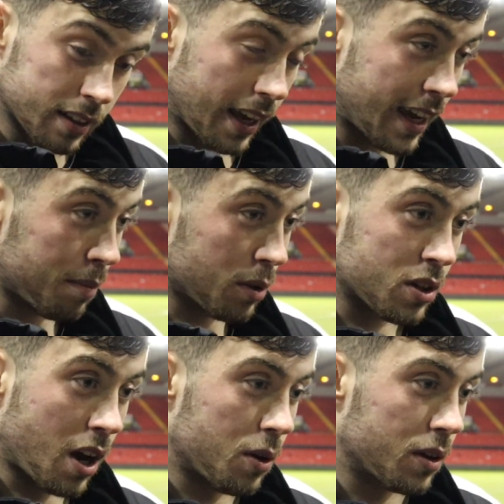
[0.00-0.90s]
they kept
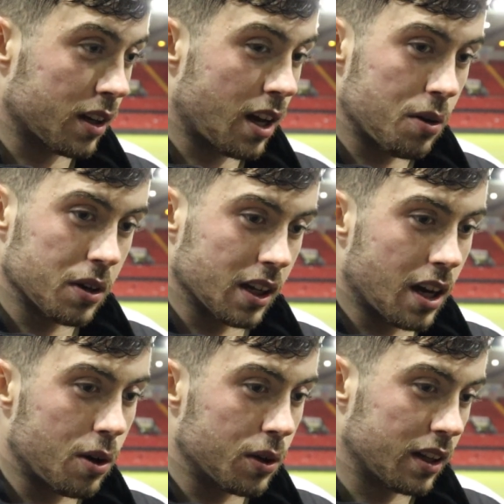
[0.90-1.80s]
us going and going and
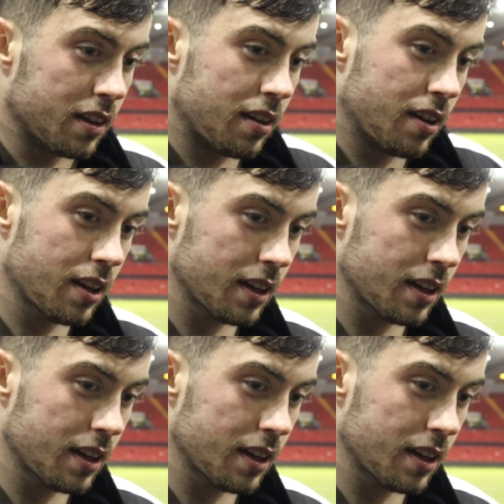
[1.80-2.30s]
going, and